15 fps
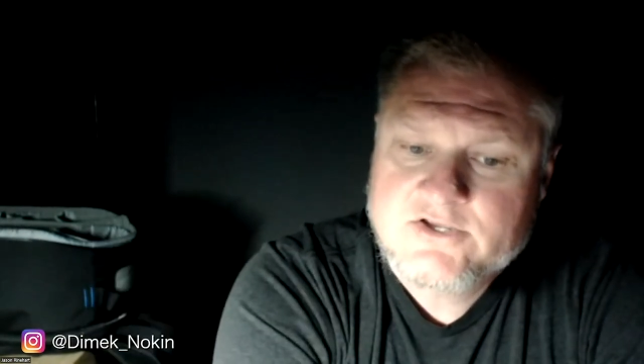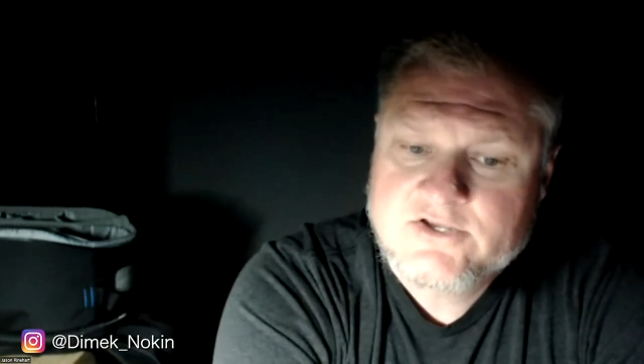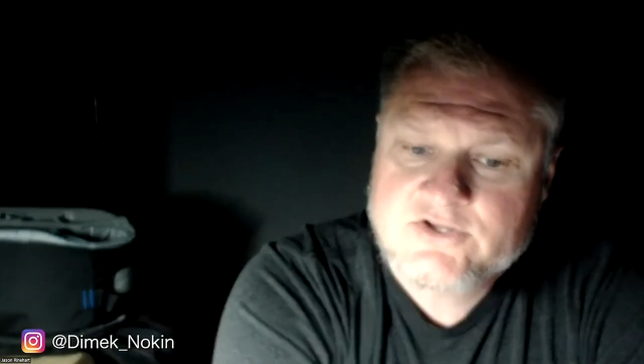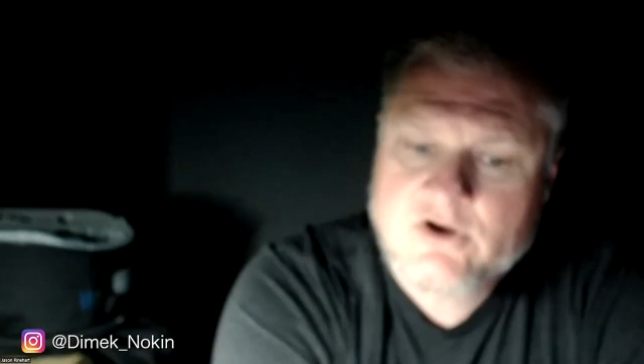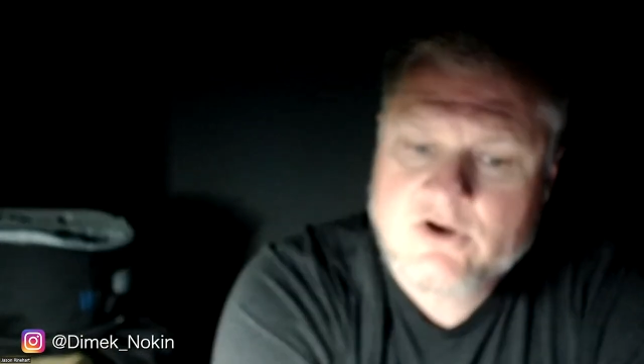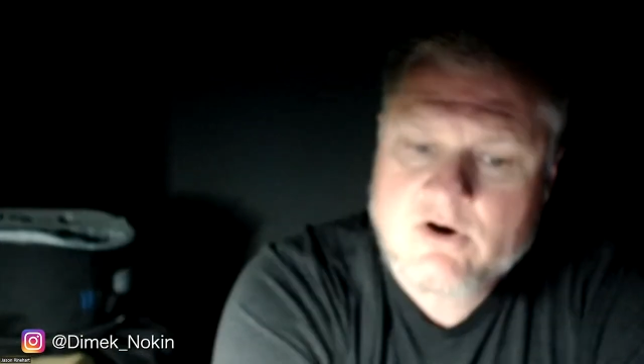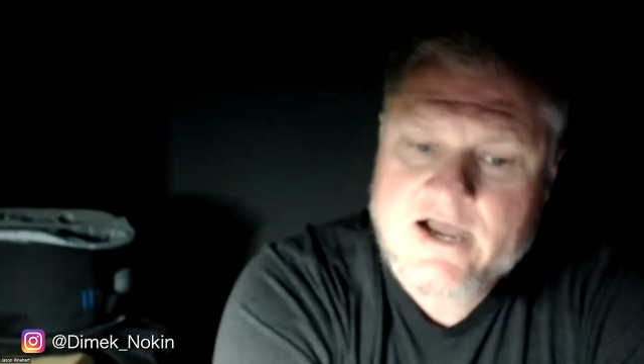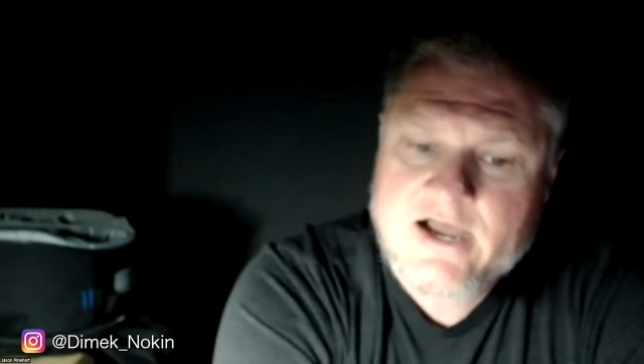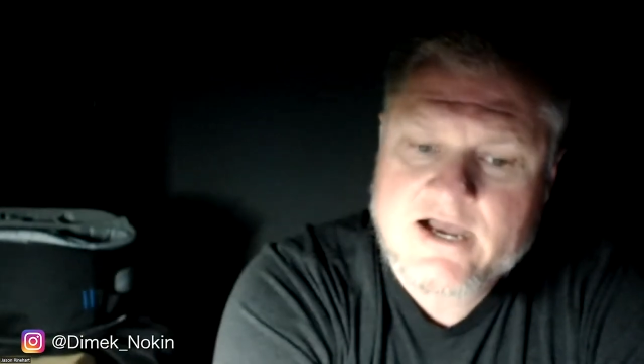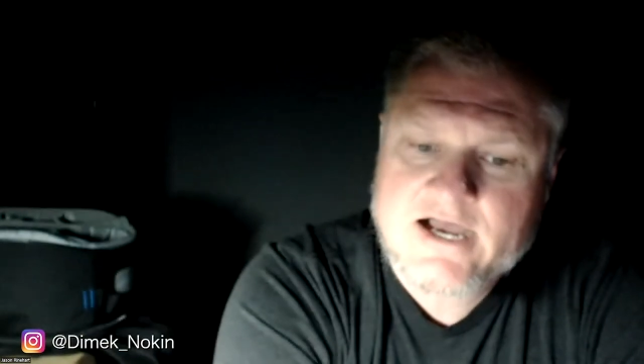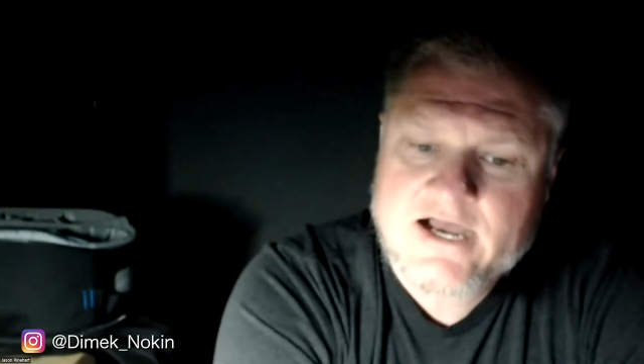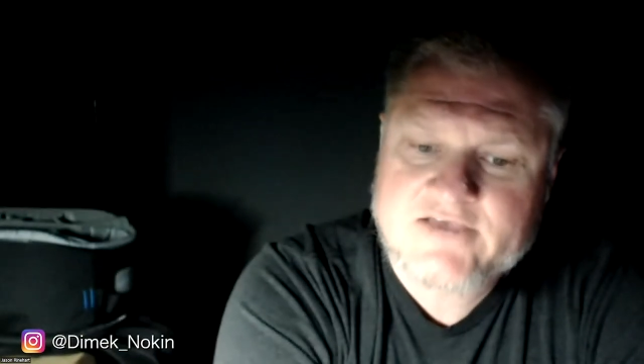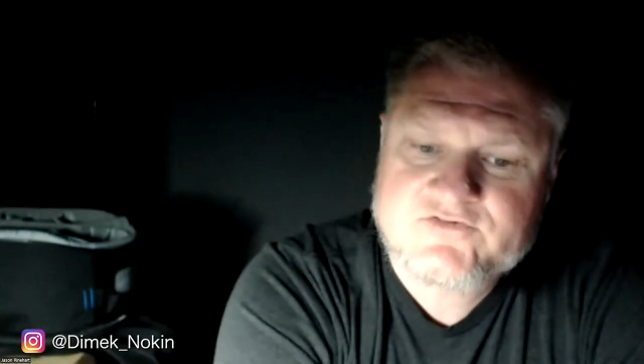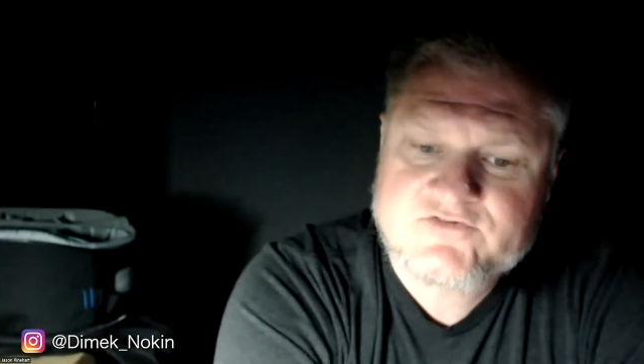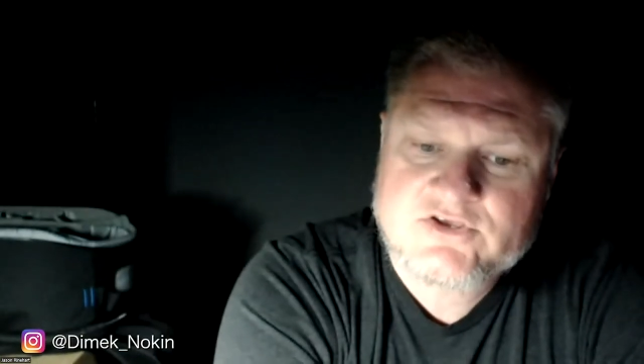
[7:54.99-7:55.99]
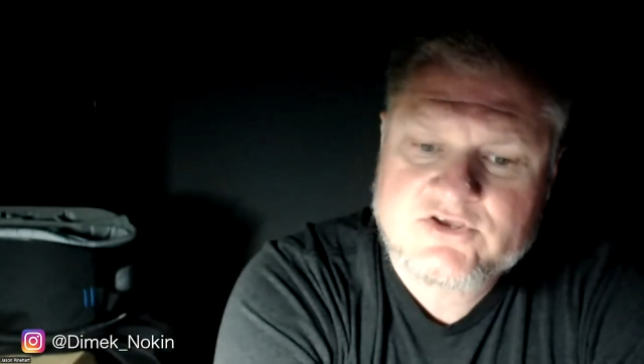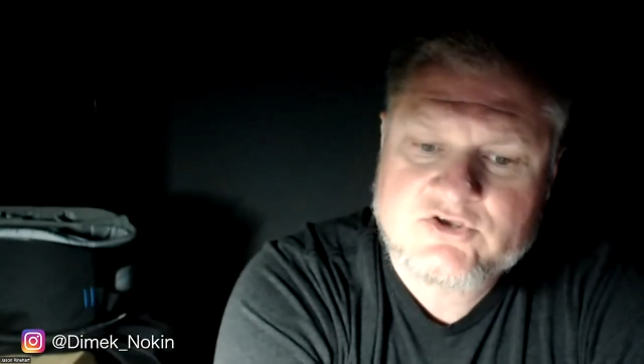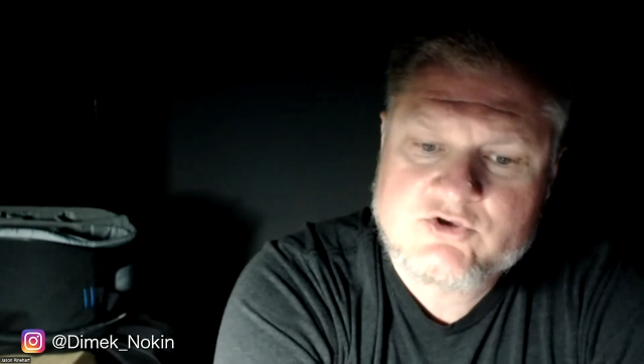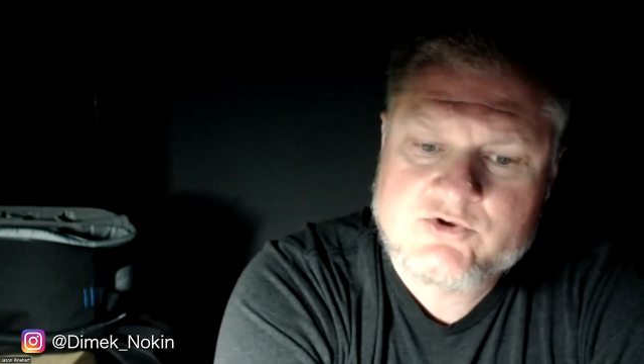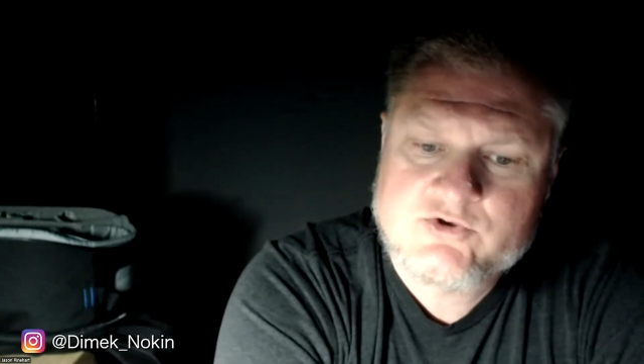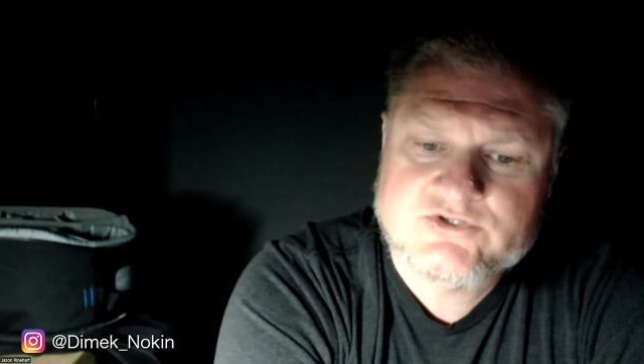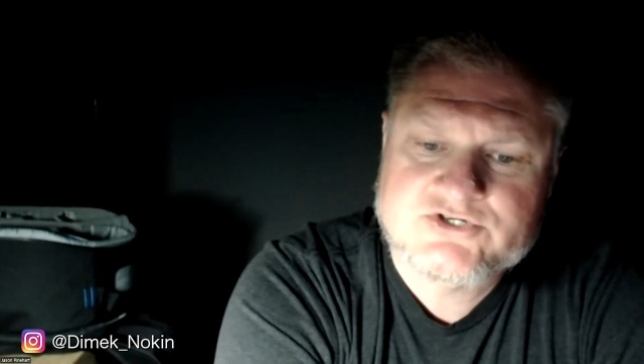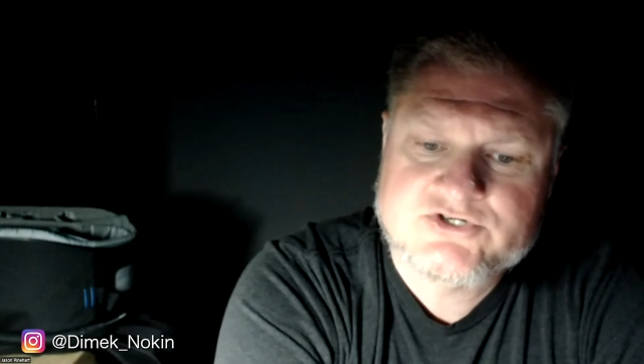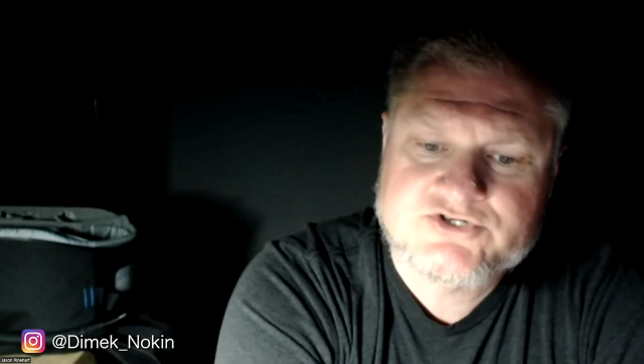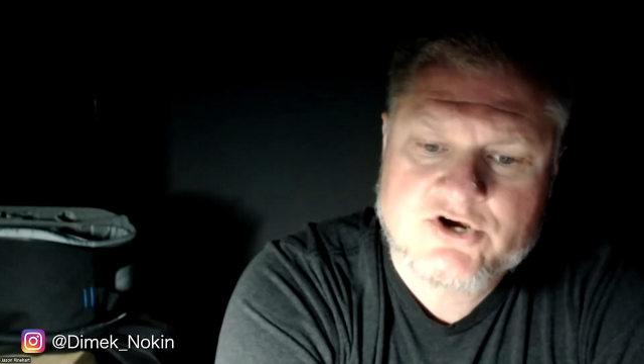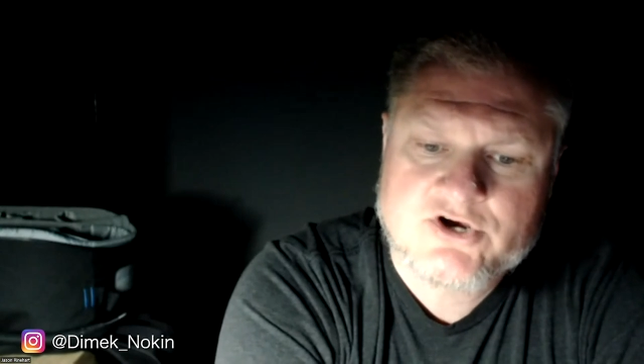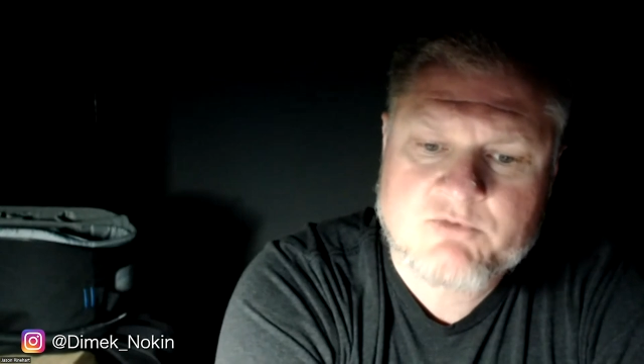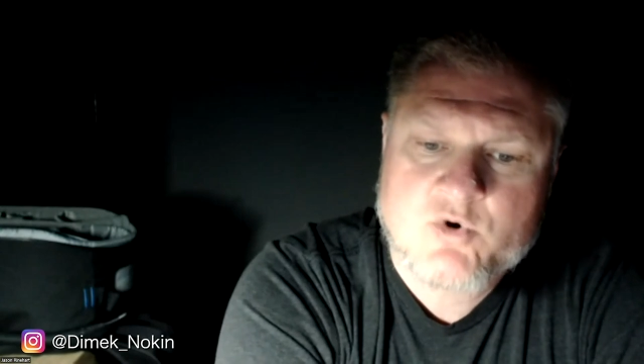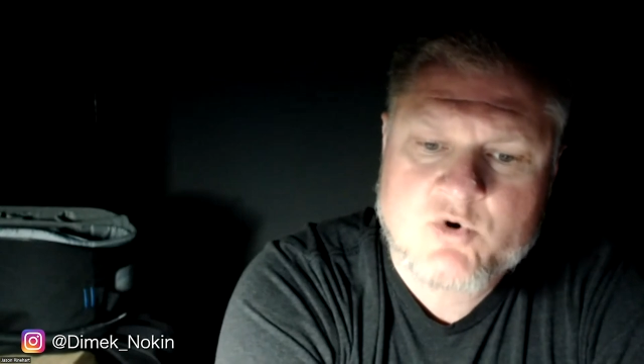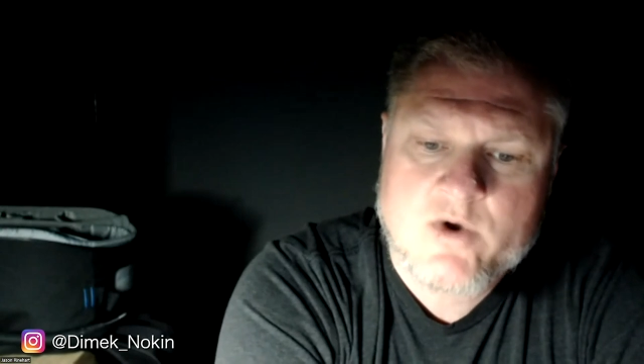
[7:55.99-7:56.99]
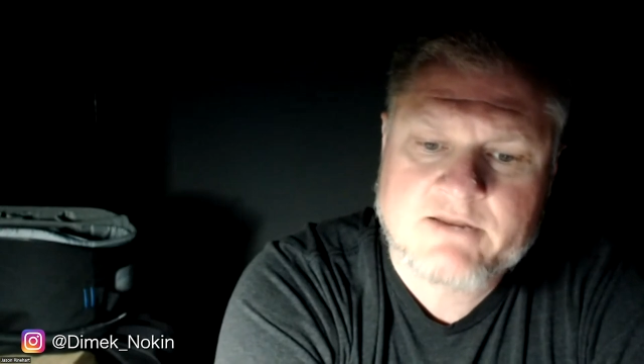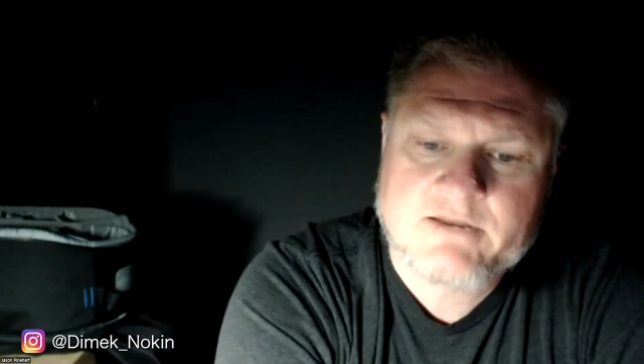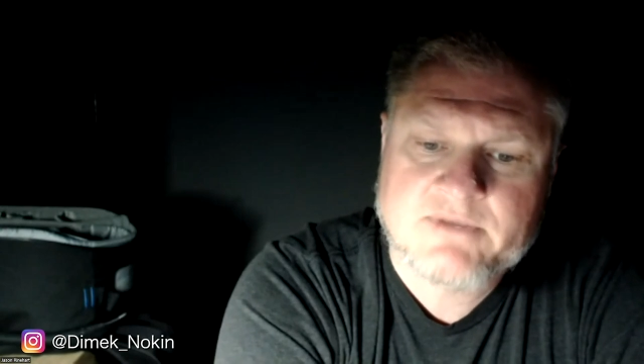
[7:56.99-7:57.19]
You know, I see you use a term quite